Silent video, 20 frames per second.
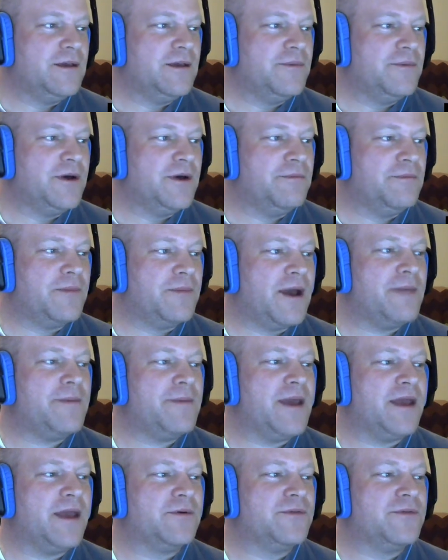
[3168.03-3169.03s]
But my
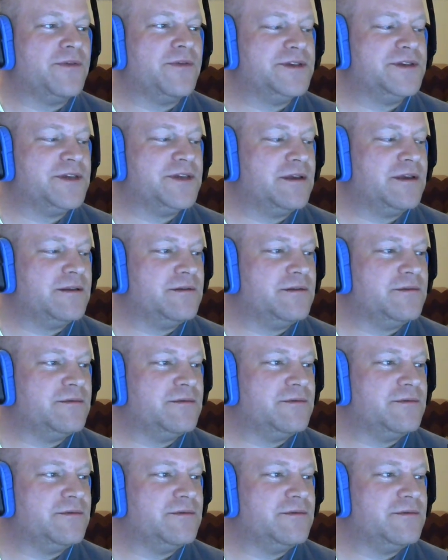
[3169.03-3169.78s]
bandwidth is at